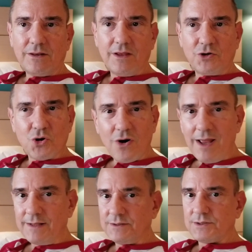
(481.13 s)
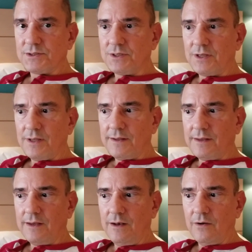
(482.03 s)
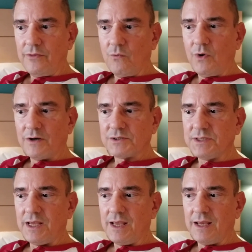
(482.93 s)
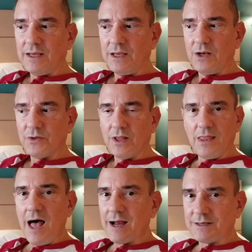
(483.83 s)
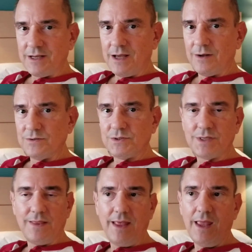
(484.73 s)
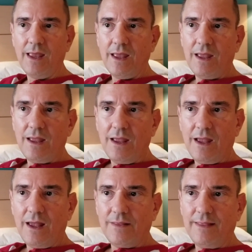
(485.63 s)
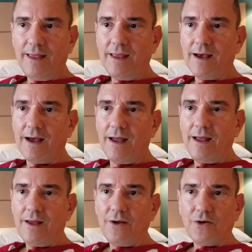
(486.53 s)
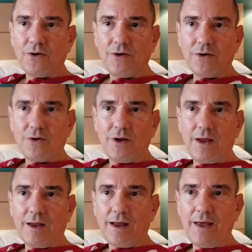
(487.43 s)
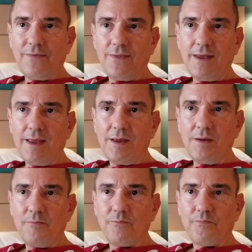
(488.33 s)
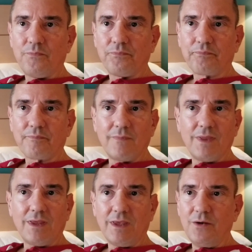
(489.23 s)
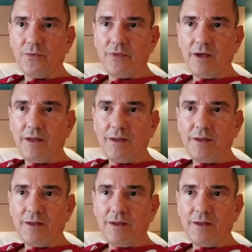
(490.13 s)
the trends you know, that we're seeing, you know, the lockdowns and the, and the, uh, and the, you know, the,